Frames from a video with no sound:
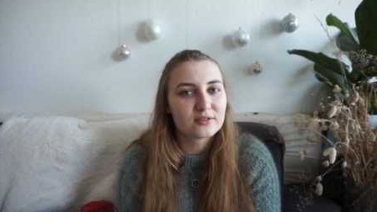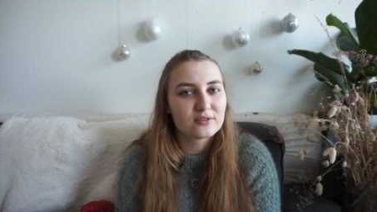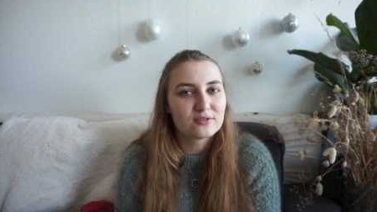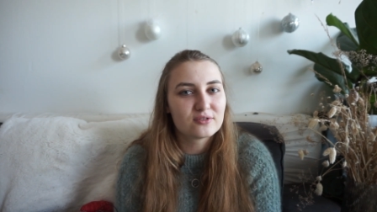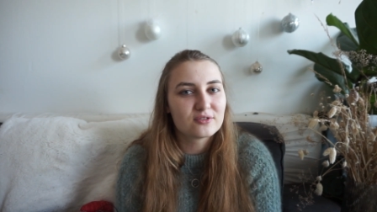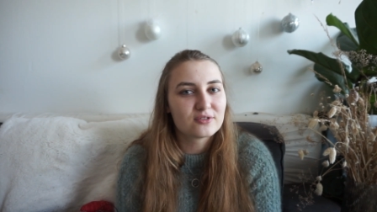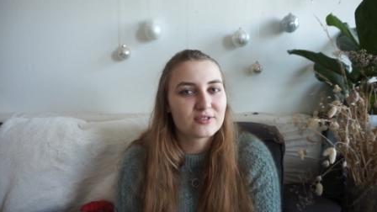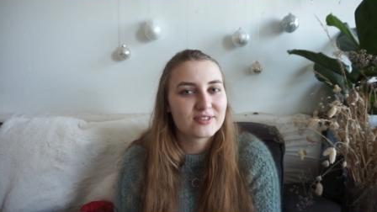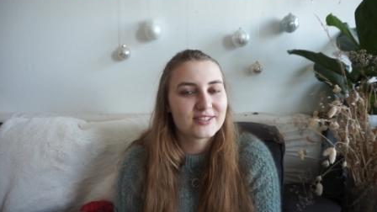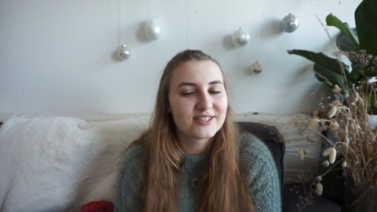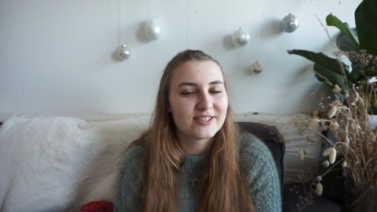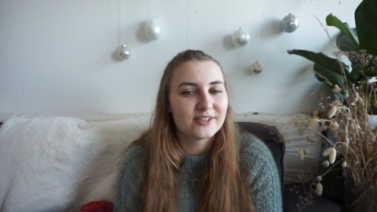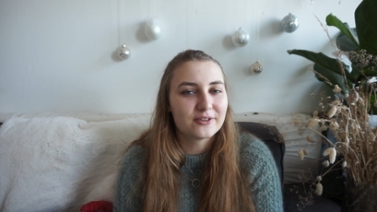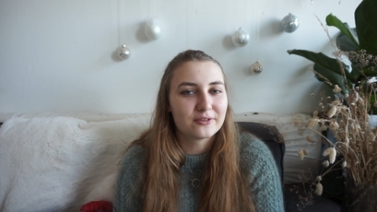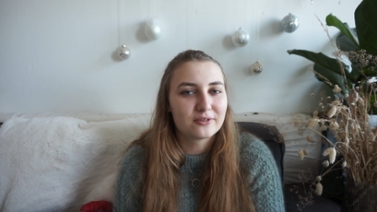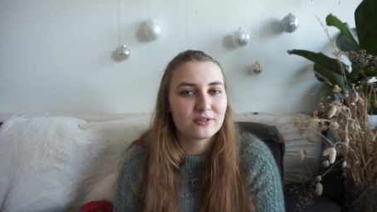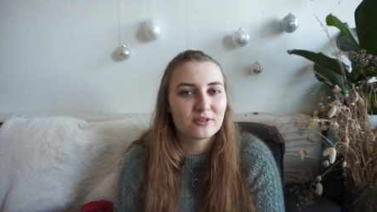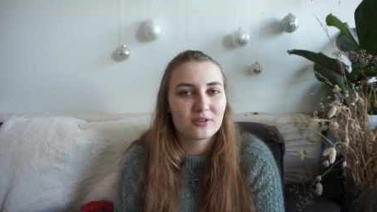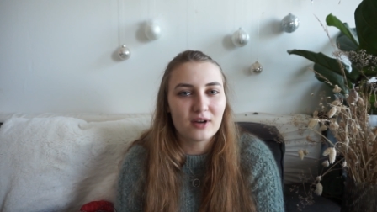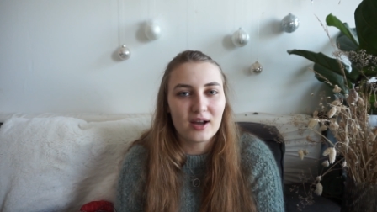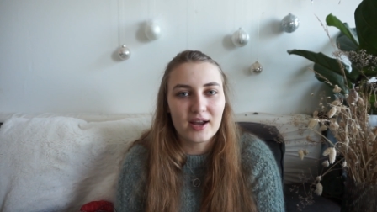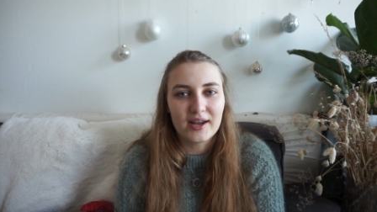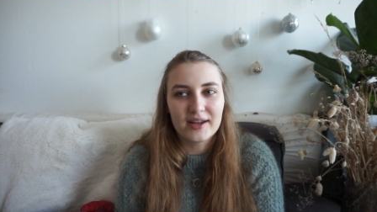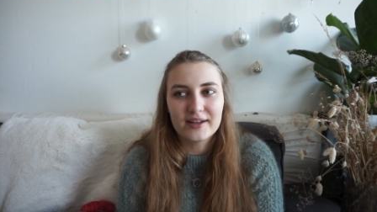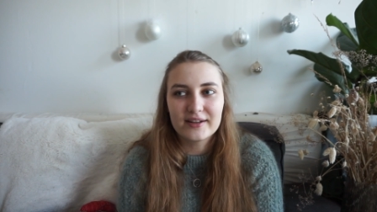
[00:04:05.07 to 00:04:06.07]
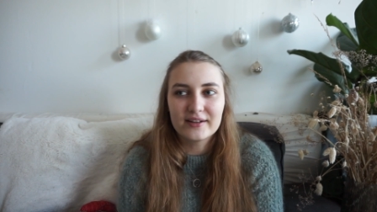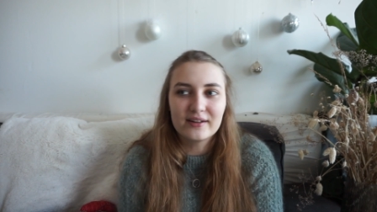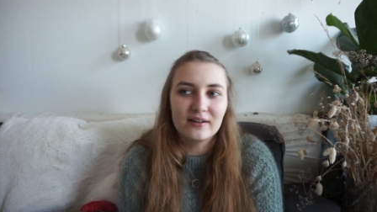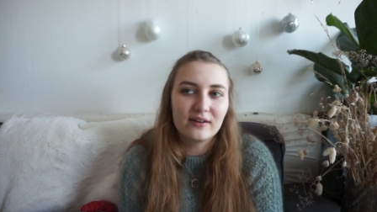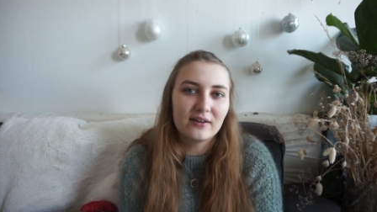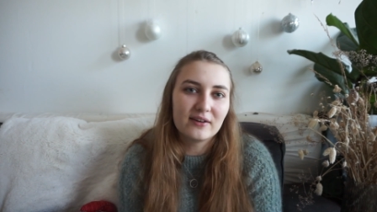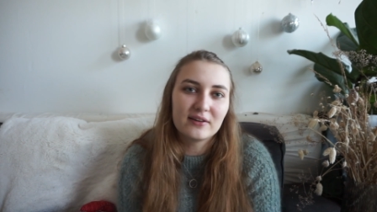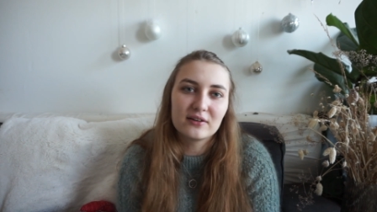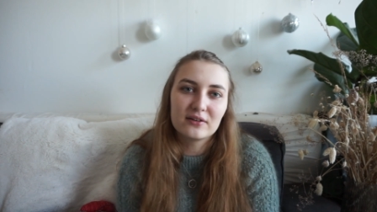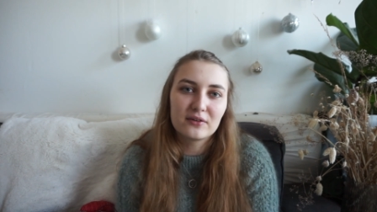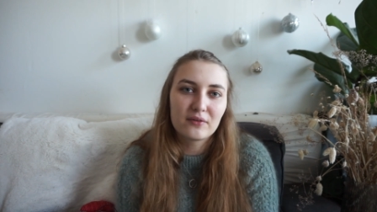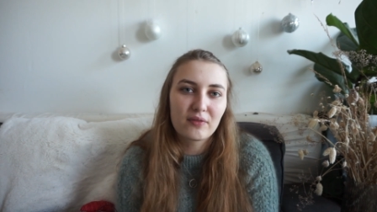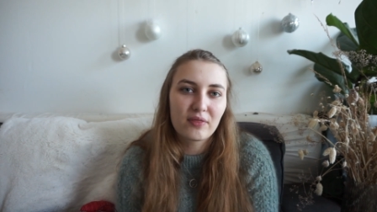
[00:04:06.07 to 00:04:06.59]
still trying a
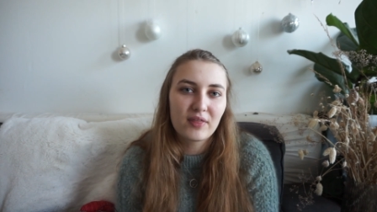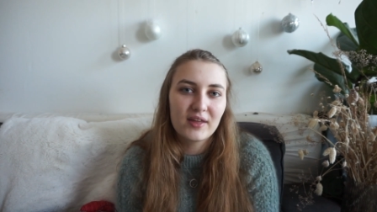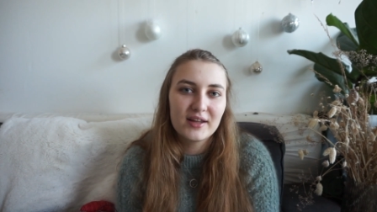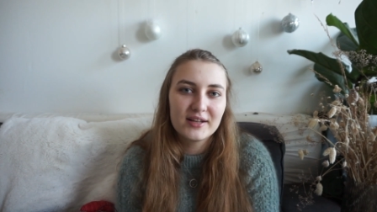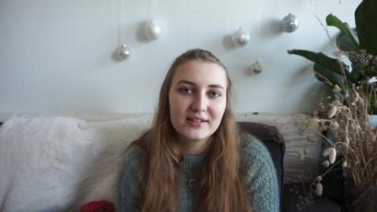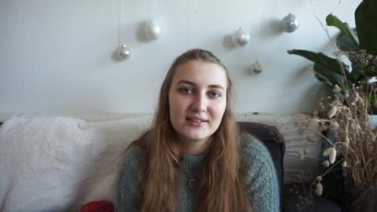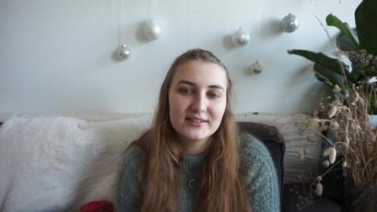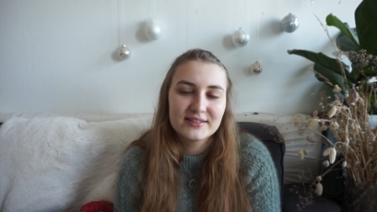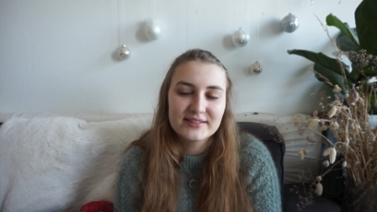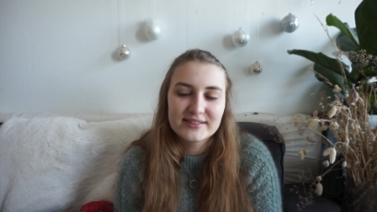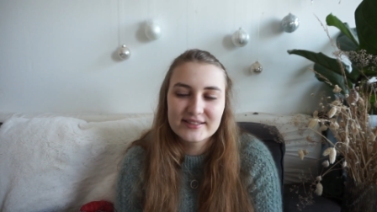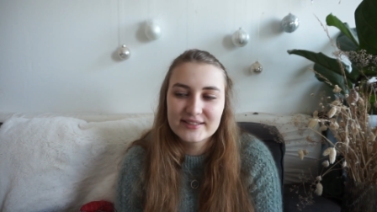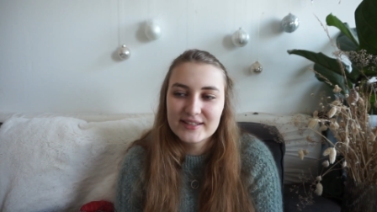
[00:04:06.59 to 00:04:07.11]
lot of things.